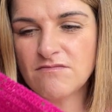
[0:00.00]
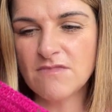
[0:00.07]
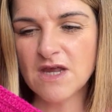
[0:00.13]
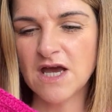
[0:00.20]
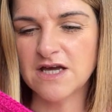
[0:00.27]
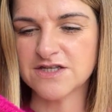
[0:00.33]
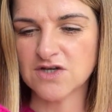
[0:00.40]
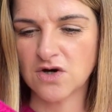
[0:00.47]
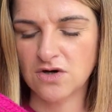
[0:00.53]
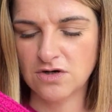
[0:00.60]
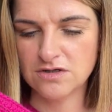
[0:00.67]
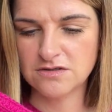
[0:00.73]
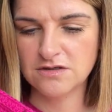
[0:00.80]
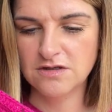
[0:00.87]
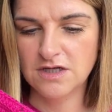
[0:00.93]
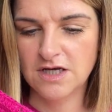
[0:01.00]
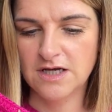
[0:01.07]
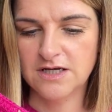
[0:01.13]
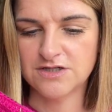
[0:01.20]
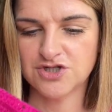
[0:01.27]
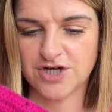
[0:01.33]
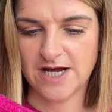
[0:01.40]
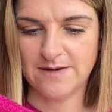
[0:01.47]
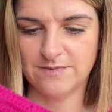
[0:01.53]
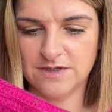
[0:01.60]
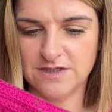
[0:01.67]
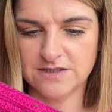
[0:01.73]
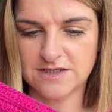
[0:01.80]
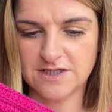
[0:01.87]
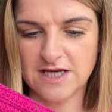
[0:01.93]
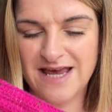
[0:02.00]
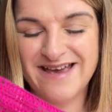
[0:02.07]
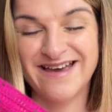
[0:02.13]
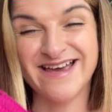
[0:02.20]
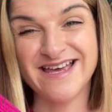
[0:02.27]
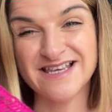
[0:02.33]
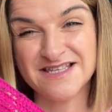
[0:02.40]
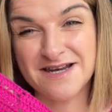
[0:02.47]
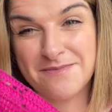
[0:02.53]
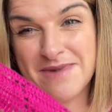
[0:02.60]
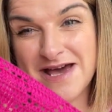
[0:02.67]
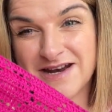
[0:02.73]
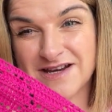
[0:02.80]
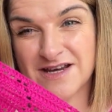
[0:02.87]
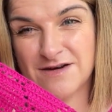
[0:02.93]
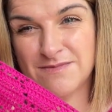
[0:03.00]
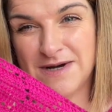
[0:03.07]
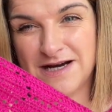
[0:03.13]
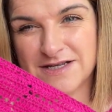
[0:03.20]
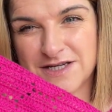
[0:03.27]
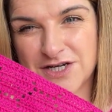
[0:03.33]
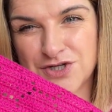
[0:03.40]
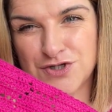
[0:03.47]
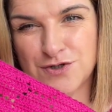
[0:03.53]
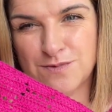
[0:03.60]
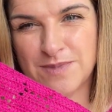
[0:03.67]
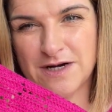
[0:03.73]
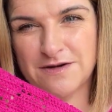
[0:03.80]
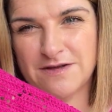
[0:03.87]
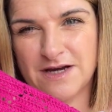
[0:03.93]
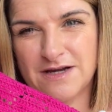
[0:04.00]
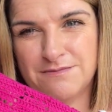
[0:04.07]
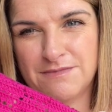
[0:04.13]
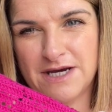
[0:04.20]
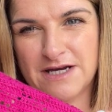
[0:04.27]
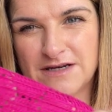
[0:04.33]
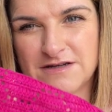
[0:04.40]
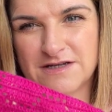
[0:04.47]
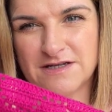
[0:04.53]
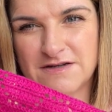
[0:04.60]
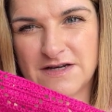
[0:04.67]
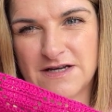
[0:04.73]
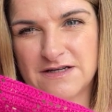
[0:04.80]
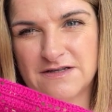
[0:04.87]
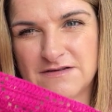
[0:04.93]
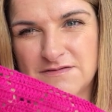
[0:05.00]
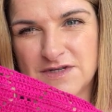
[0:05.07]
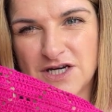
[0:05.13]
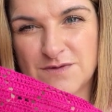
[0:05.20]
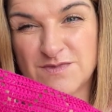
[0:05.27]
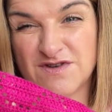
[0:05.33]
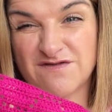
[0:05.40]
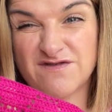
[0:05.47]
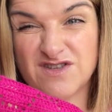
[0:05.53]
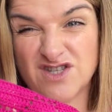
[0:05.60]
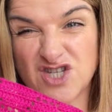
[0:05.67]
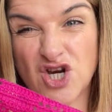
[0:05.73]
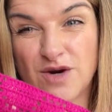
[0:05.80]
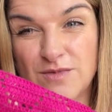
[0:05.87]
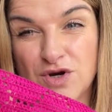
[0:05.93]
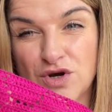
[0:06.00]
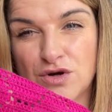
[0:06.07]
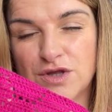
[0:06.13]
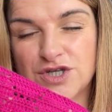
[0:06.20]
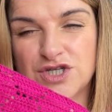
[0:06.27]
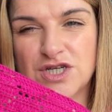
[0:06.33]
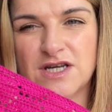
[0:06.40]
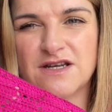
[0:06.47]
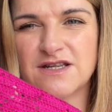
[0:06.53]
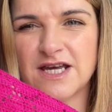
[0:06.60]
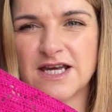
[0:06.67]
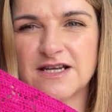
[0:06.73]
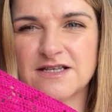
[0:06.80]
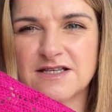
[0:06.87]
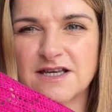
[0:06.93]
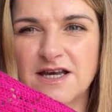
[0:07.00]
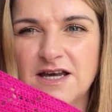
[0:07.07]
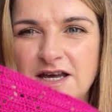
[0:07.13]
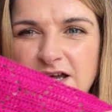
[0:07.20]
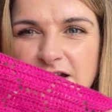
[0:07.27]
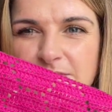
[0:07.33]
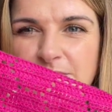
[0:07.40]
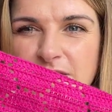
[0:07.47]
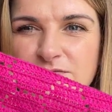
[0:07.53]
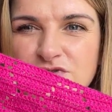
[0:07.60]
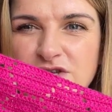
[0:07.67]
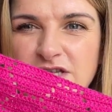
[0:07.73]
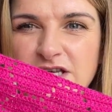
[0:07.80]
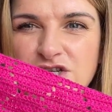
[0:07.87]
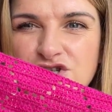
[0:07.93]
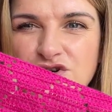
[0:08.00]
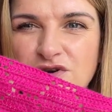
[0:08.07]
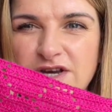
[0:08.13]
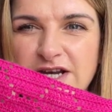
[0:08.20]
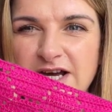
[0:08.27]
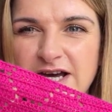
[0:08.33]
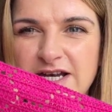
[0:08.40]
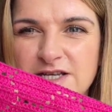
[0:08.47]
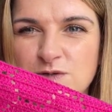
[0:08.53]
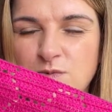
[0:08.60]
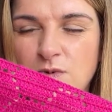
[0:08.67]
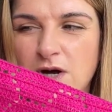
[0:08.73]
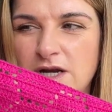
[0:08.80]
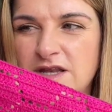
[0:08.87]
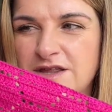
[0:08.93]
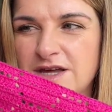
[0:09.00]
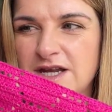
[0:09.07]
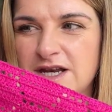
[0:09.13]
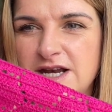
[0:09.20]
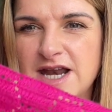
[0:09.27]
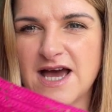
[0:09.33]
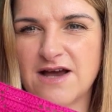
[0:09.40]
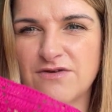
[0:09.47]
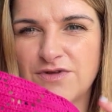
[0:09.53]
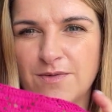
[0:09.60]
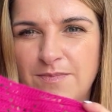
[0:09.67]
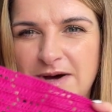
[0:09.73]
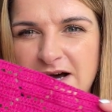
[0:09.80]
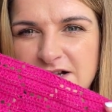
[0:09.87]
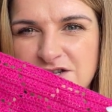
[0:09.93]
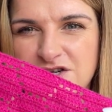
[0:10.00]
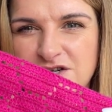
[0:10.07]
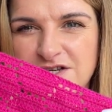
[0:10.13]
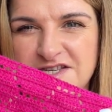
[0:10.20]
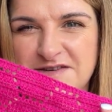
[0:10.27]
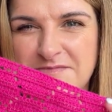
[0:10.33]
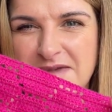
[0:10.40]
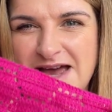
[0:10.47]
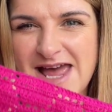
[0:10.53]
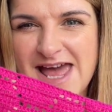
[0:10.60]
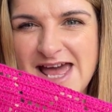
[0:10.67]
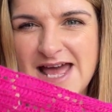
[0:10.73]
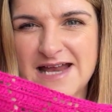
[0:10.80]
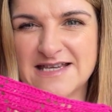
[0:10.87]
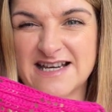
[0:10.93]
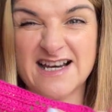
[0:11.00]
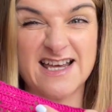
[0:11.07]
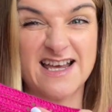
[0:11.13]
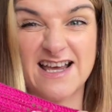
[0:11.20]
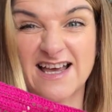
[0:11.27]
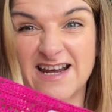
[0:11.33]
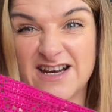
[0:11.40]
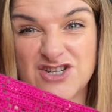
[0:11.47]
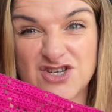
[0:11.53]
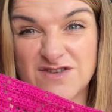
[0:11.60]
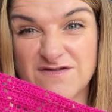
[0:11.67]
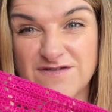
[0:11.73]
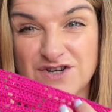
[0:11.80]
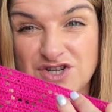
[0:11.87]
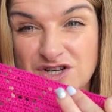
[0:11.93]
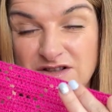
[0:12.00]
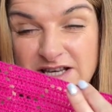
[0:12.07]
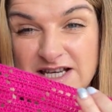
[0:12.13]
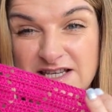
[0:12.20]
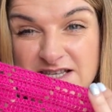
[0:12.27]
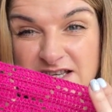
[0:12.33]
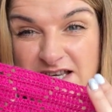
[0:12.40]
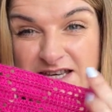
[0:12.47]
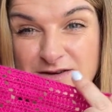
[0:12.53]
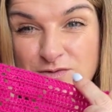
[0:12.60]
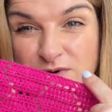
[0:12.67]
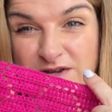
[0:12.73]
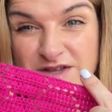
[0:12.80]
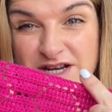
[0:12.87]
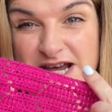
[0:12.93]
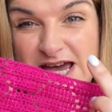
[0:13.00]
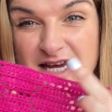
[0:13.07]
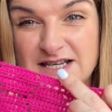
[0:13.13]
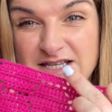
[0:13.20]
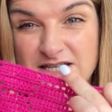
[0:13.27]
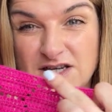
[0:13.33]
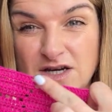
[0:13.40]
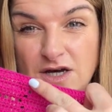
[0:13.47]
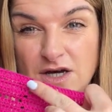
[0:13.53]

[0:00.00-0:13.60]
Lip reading: it's all trebles. It is an American pattern, so bear that in mind in terms of terminology and things. But I'm really enjoying it, and it's one that now the pattern is in my head, I can kind of just visually see where the next